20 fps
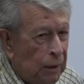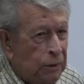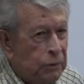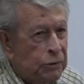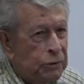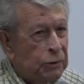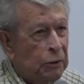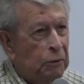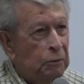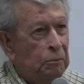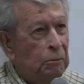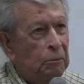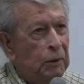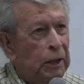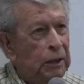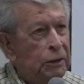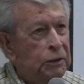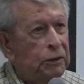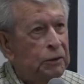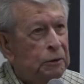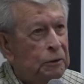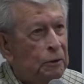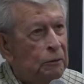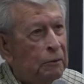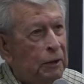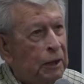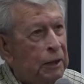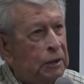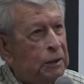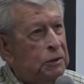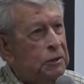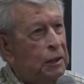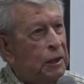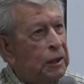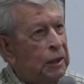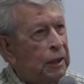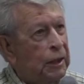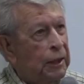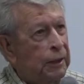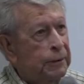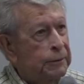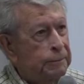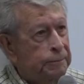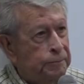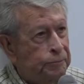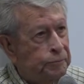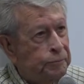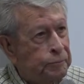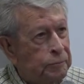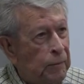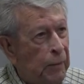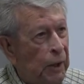So Moncure ran his line